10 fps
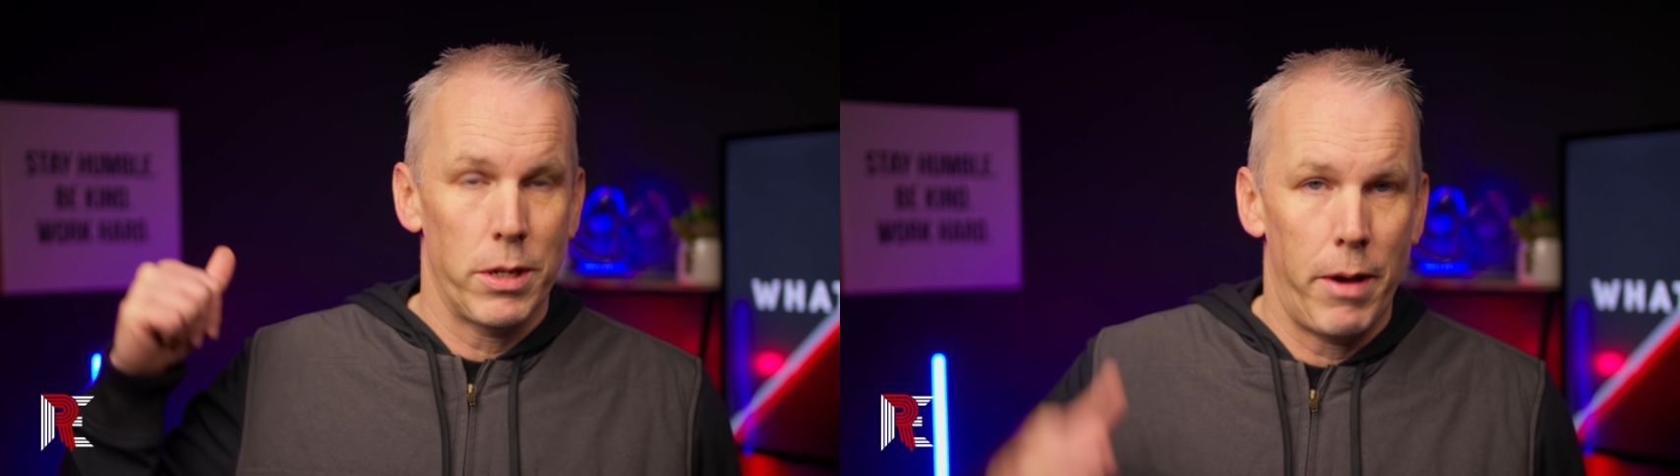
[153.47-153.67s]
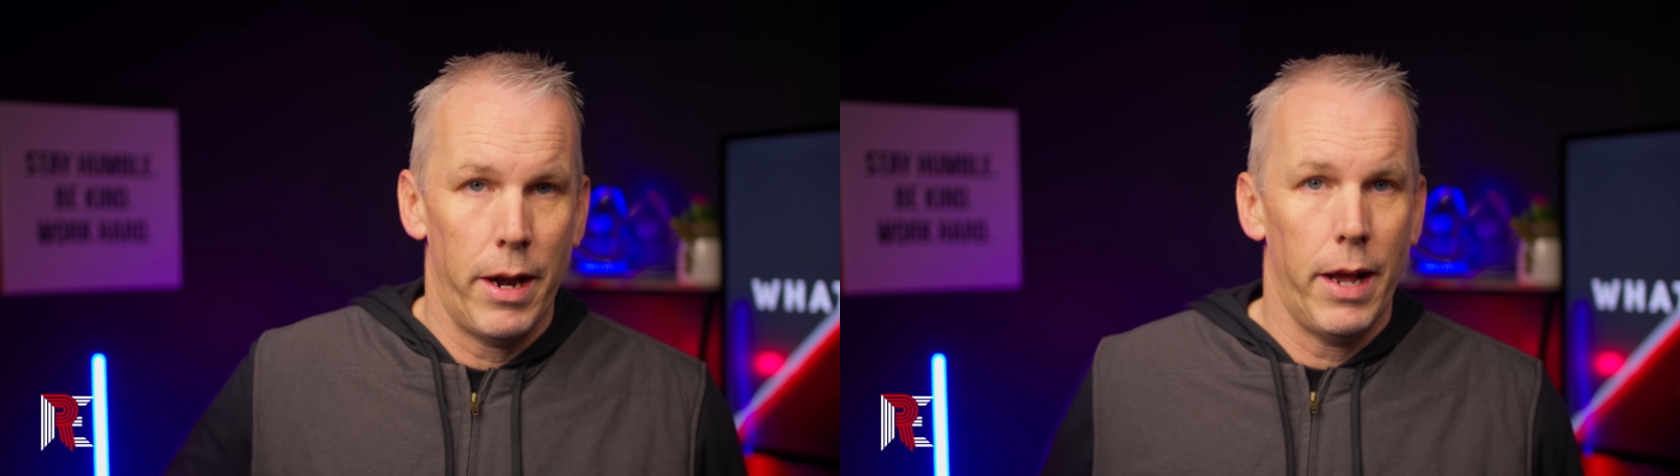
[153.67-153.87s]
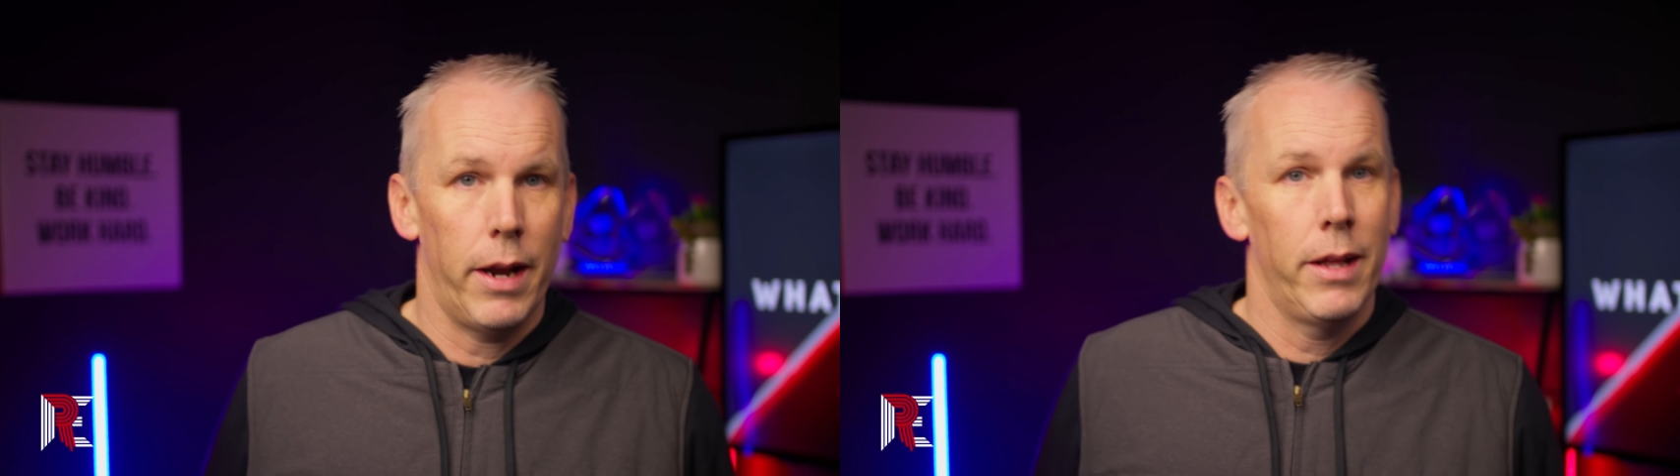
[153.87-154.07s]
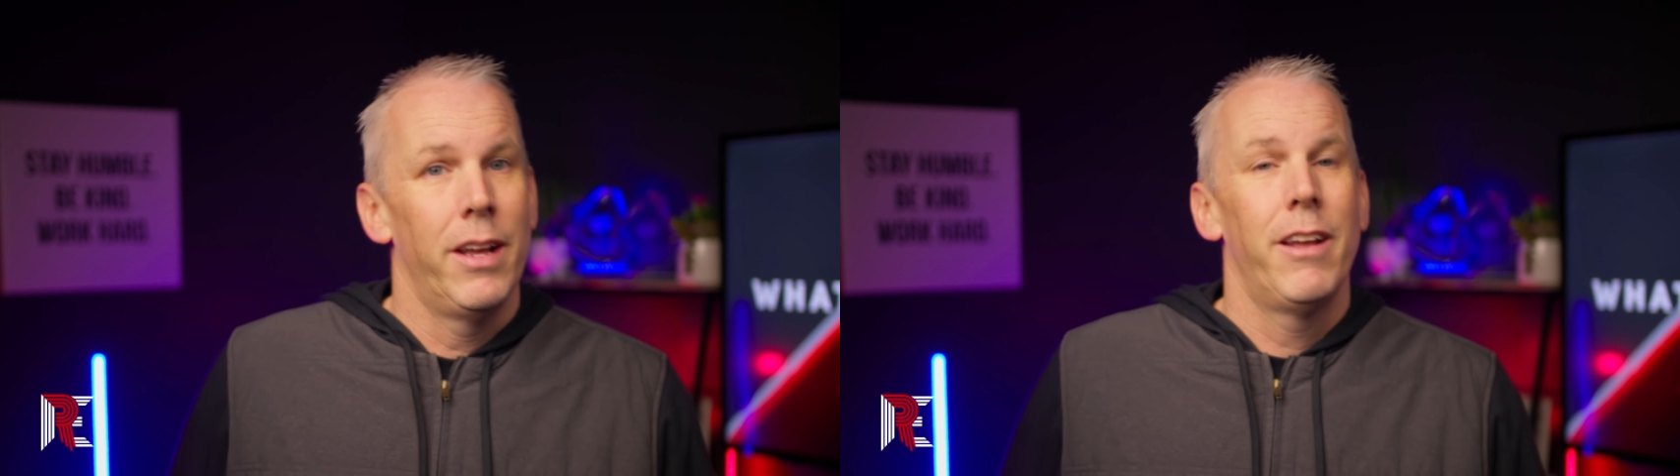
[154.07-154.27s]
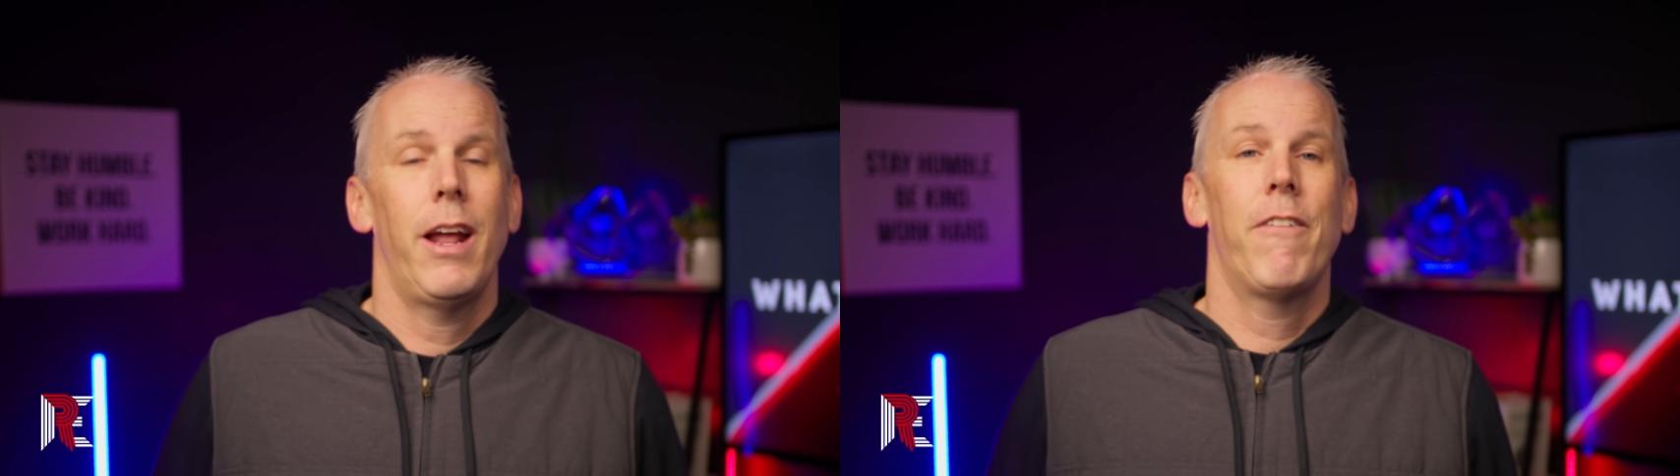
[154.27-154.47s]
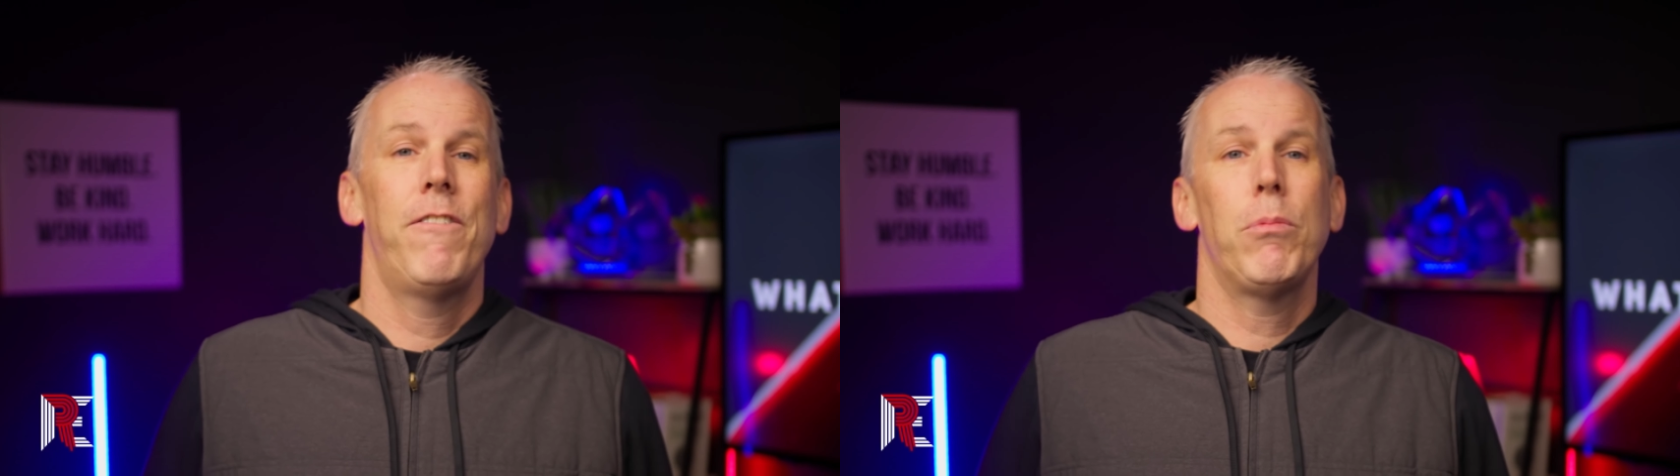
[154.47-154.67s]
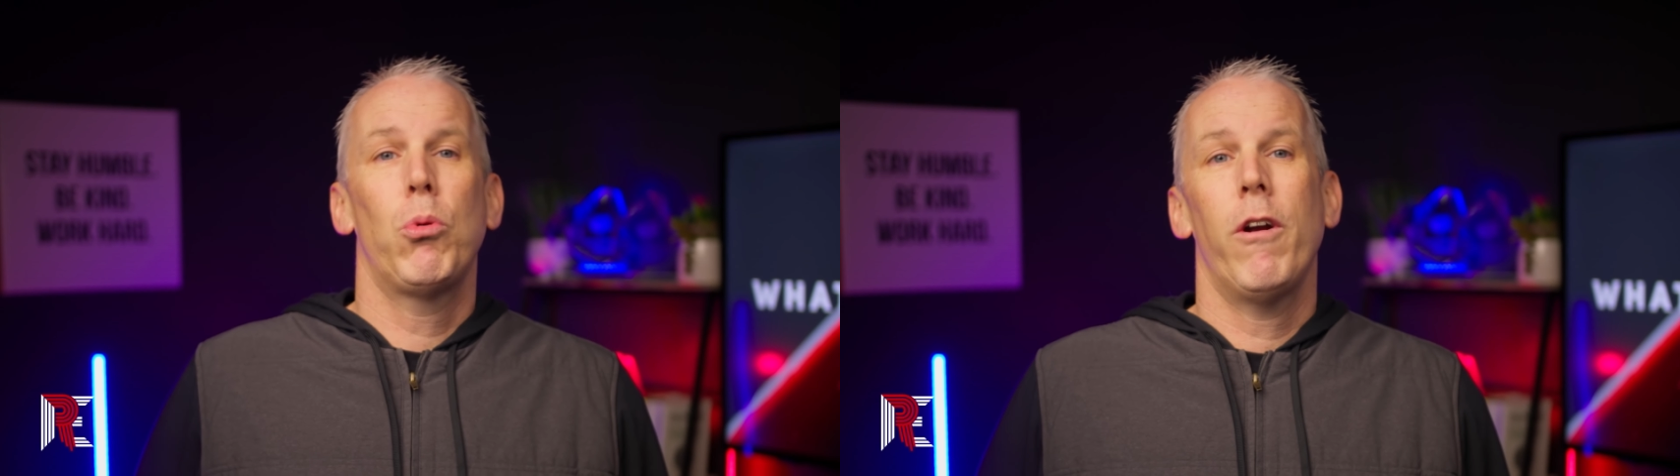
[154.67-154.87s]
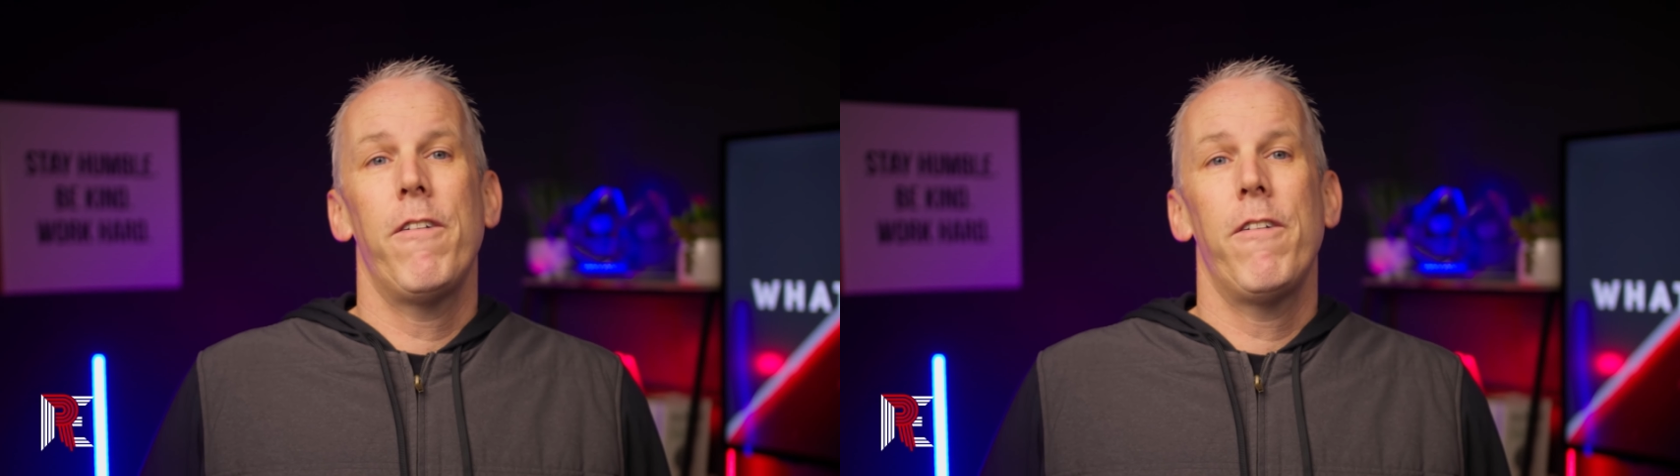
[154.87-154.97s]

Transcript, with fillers: I might add. Now, February